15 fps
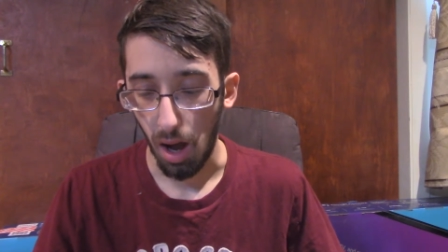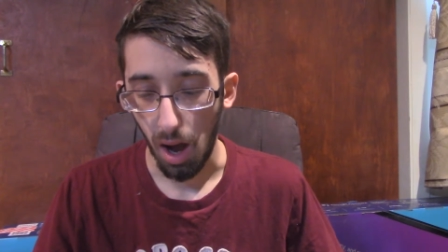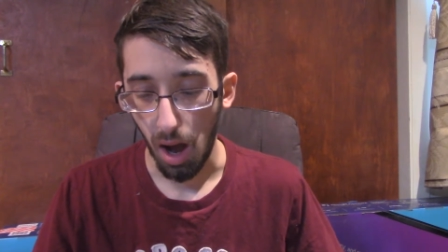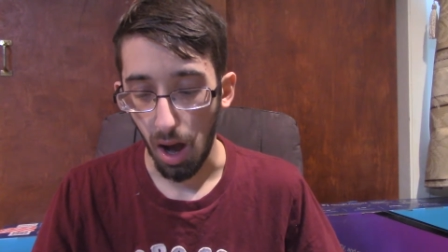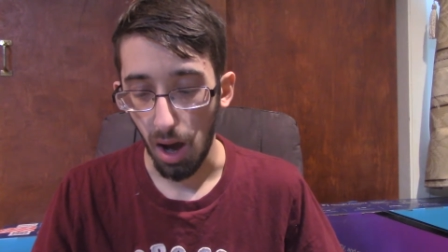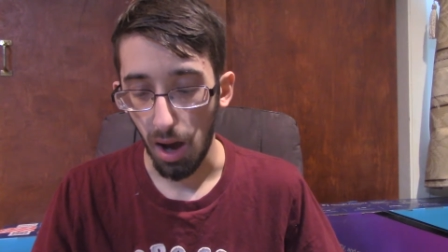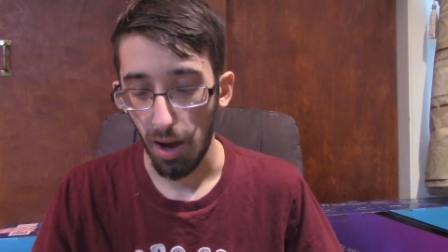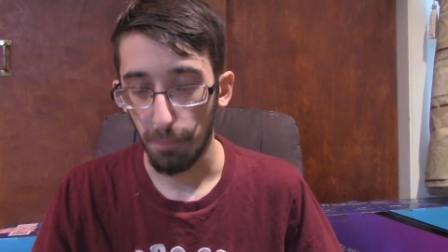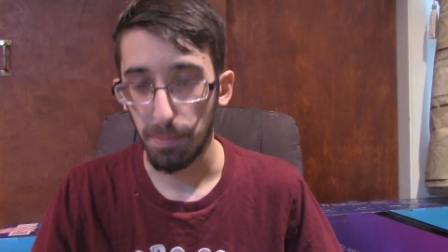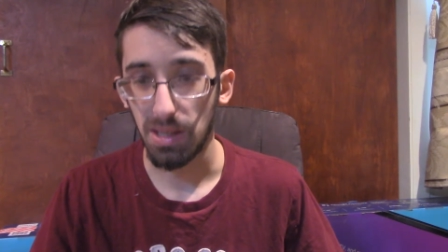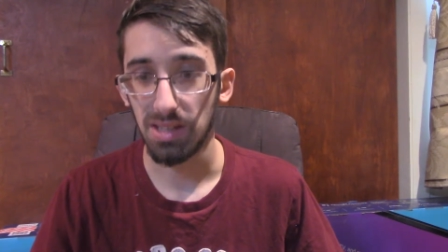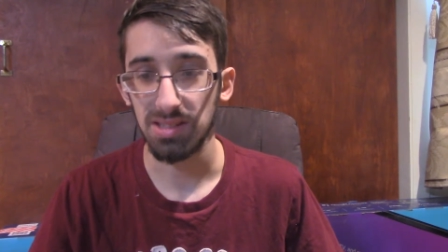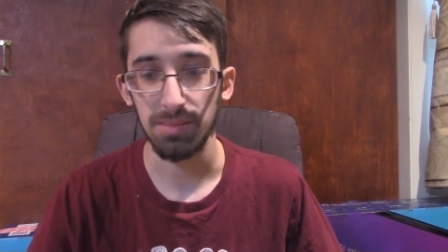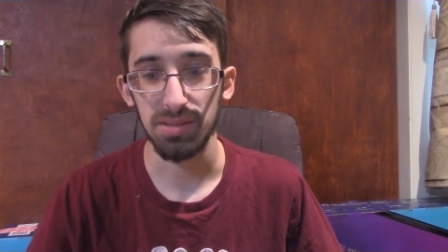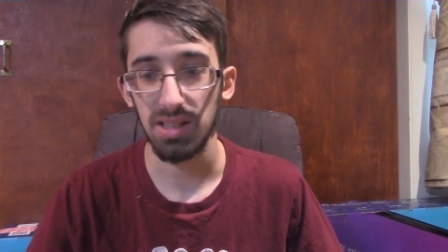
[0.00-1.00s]
uh,
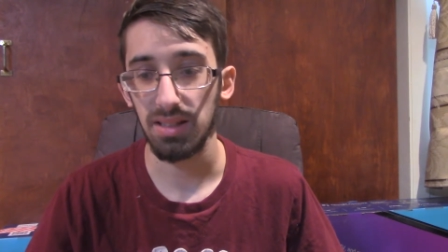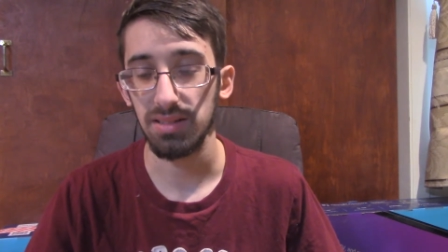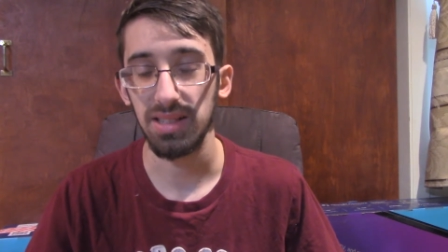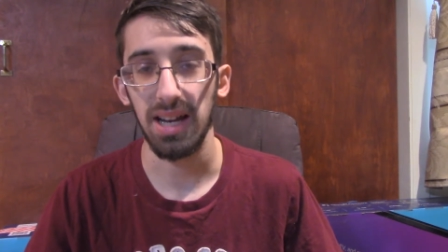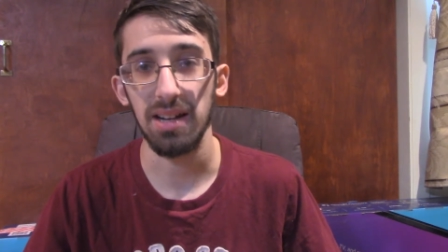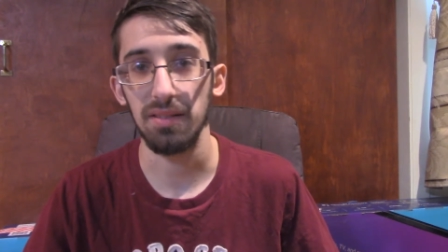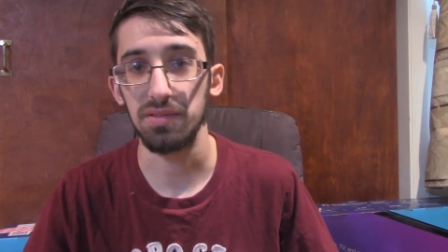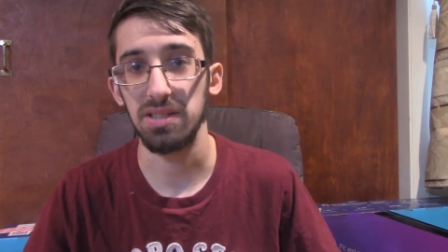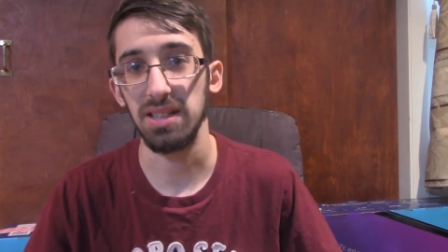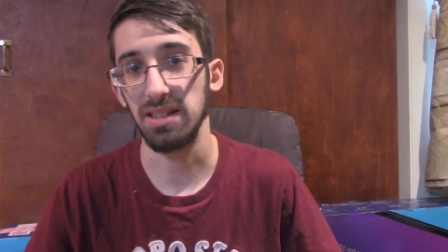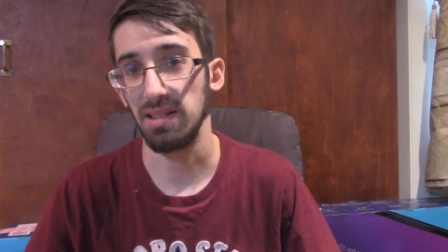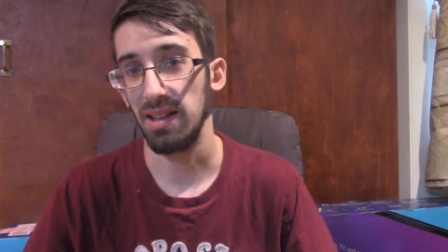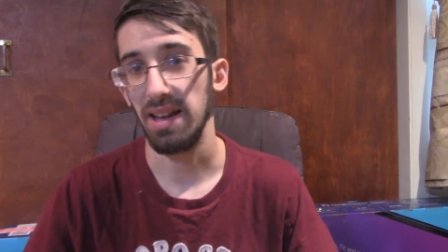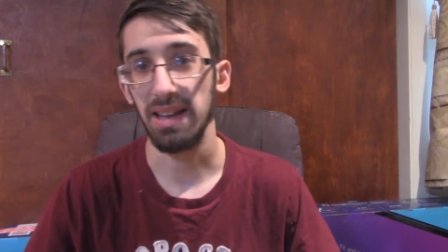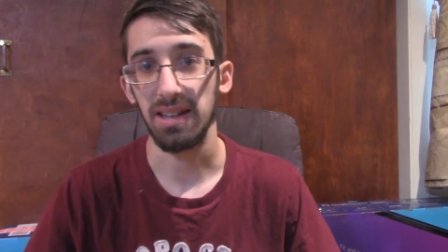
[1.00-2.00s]
because I'm sick and tired of seeing
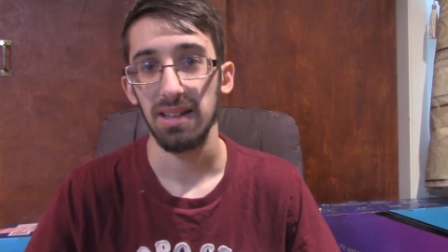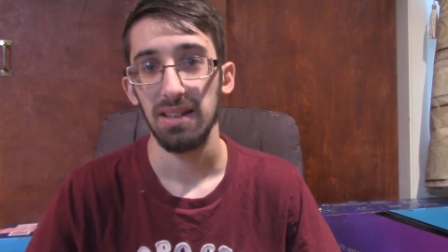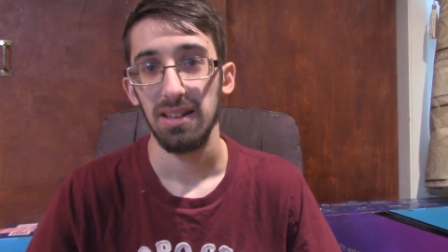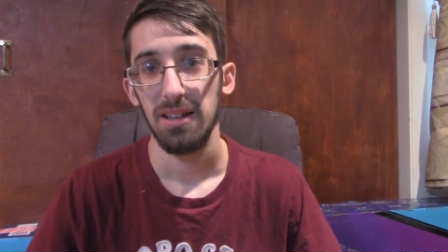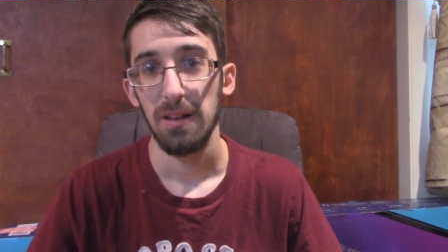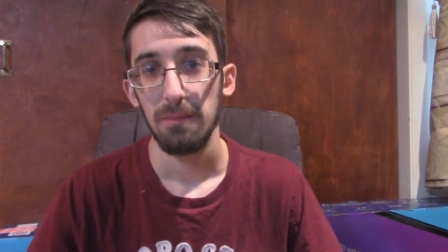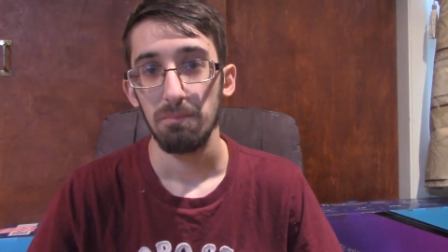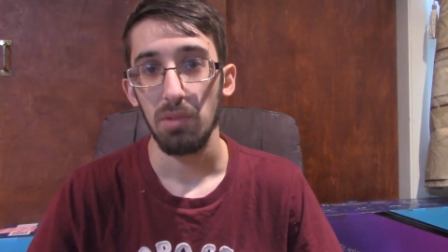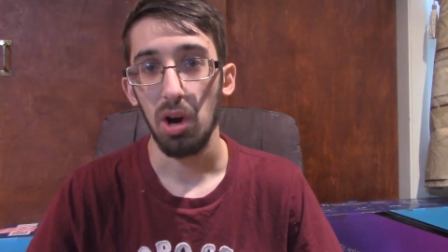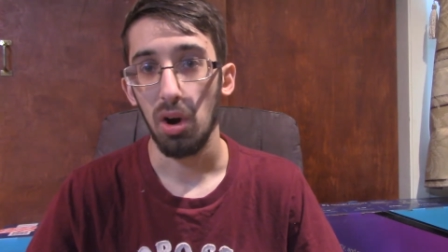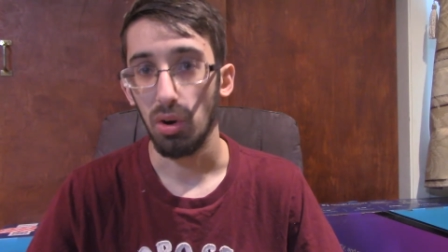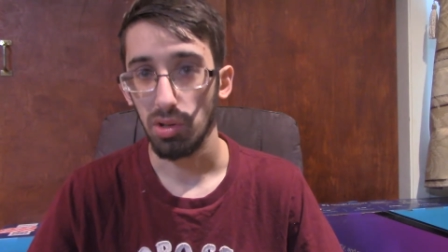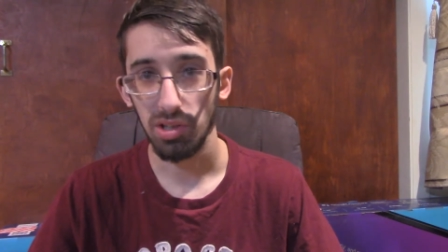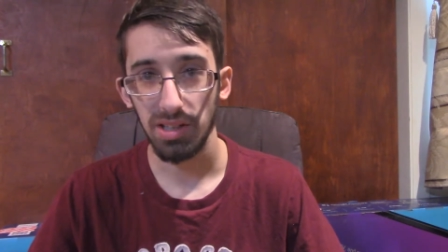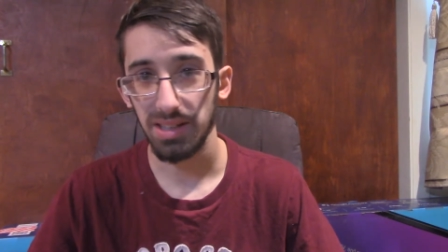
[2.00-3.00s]
like,
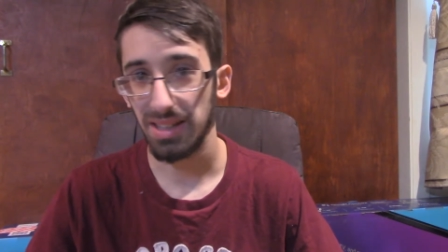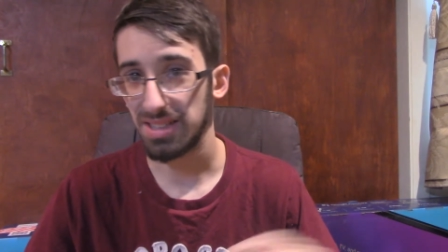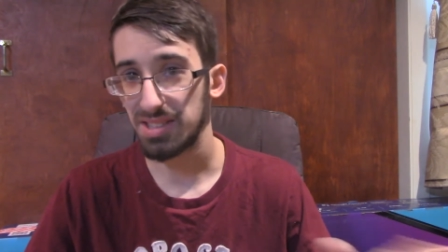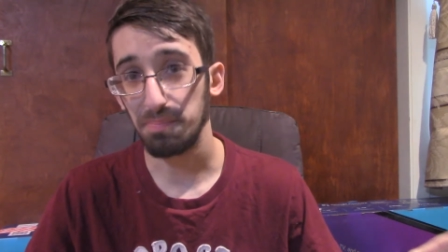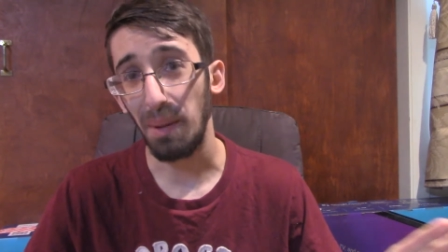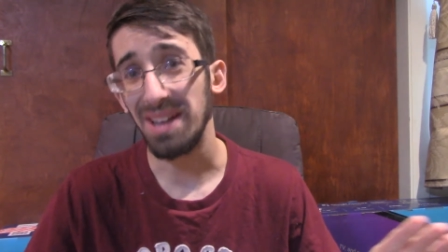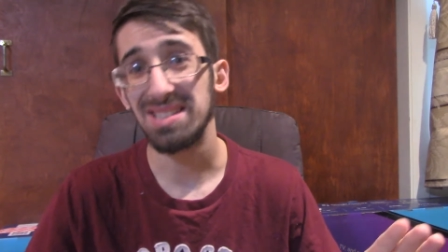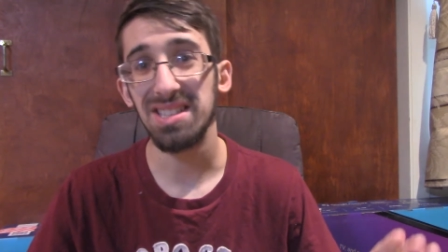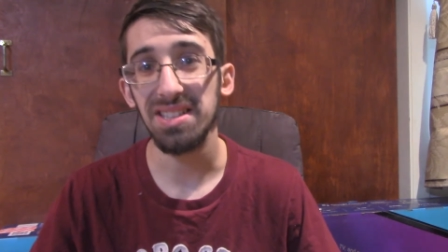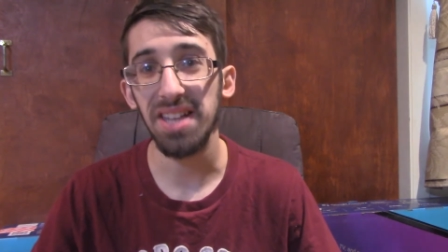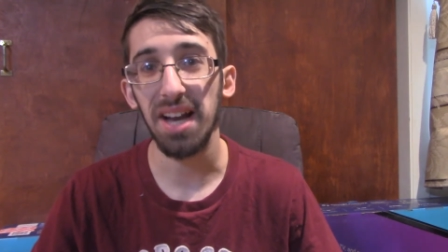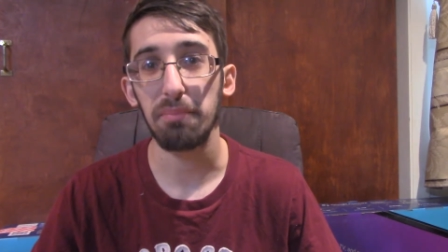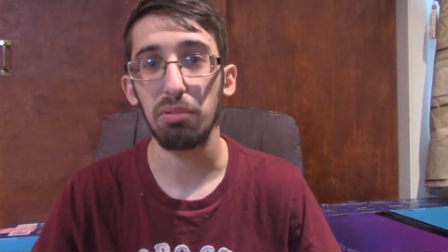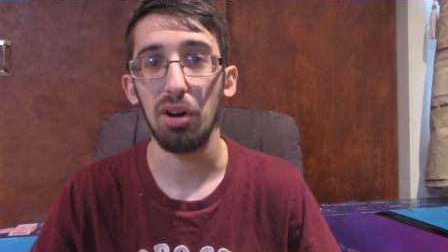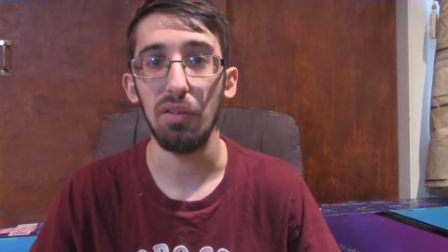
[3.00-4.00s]
oh, look at this spicy
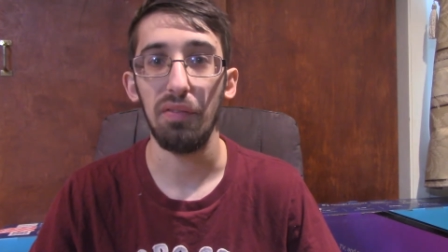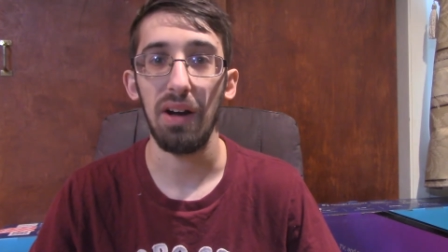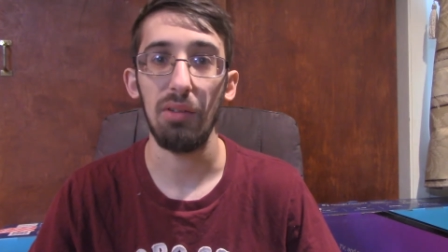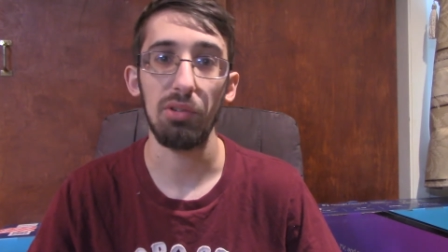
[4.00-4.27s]
deck profile.